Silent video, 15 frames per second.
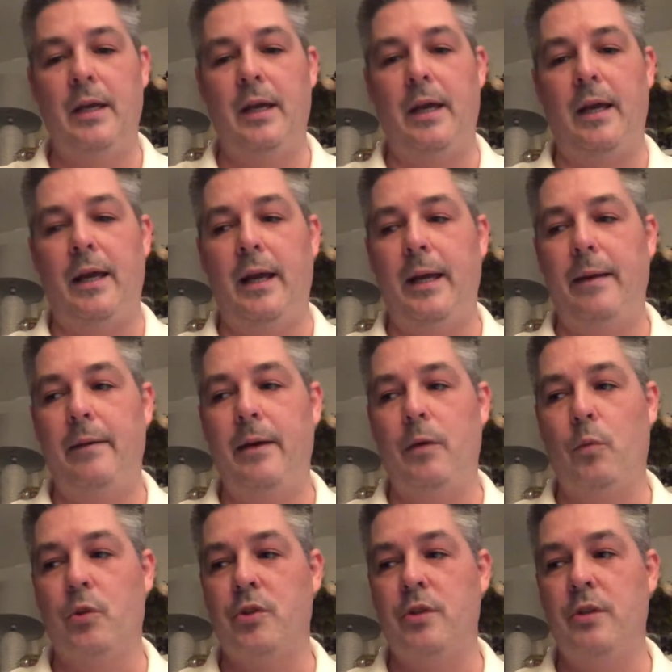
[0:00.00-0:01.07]
And it
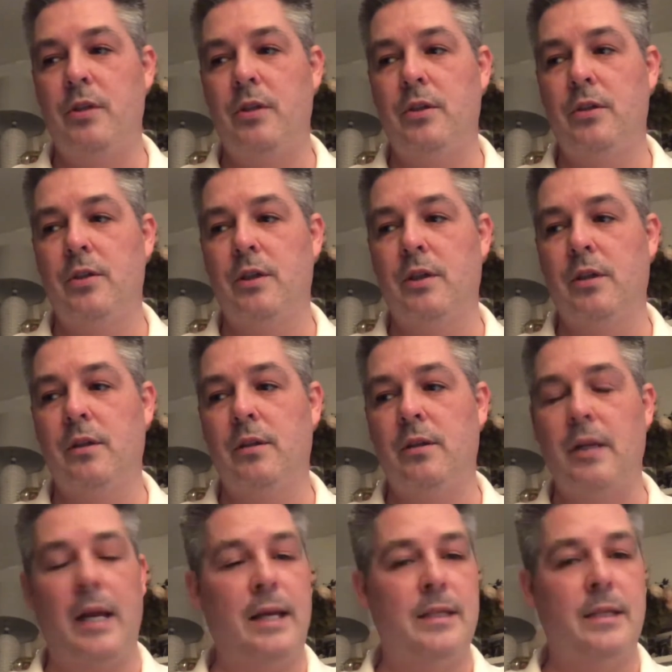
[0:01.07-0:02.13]
wasn't until the
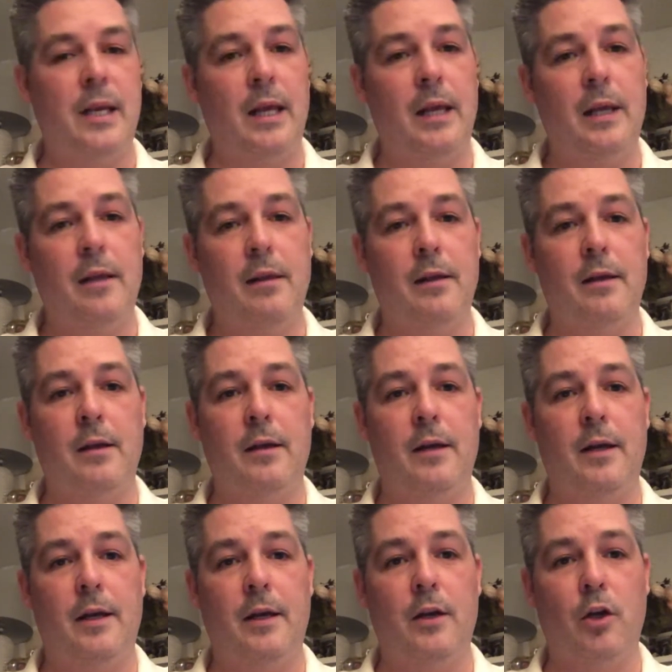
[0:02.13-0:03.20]
next day that
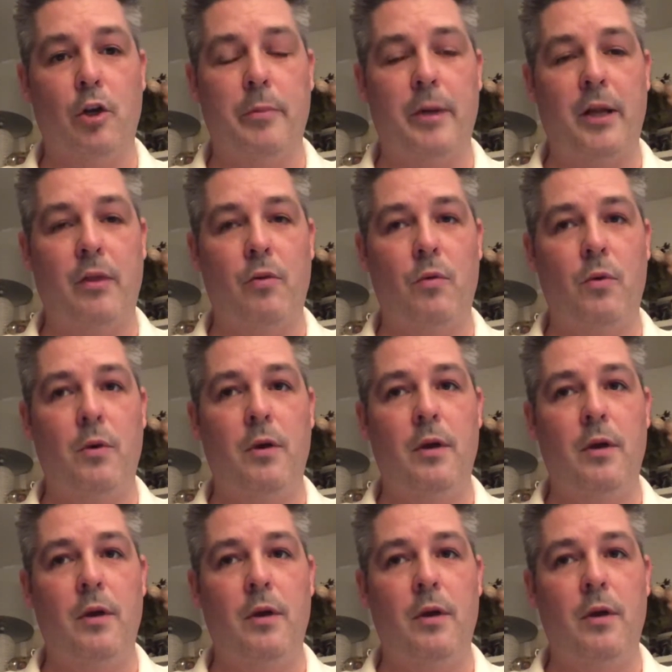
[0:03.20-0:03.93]
I got up and I thought,